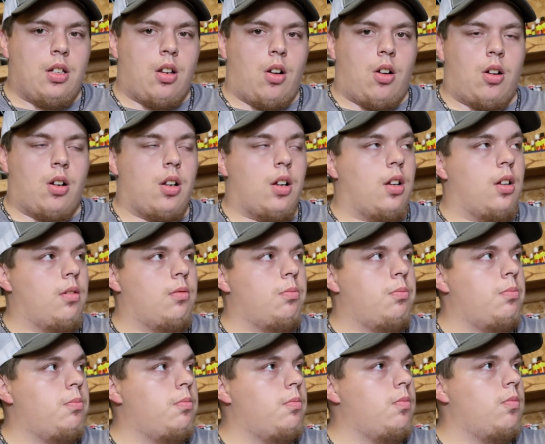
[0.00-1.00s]
our
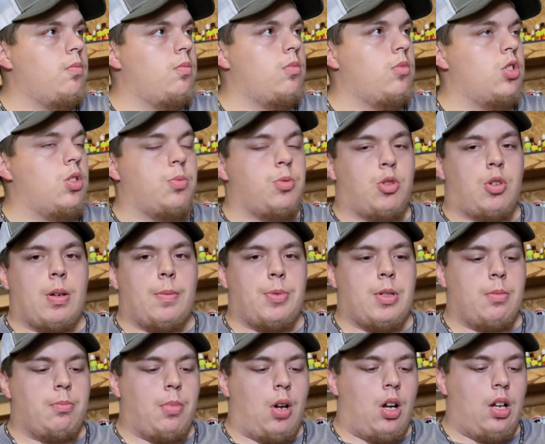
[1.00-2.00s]

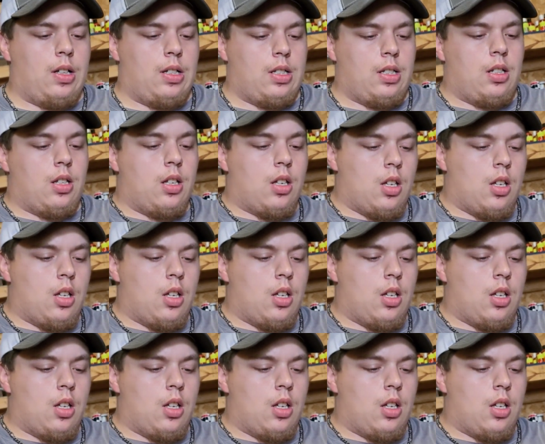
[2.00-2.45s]
subscription box,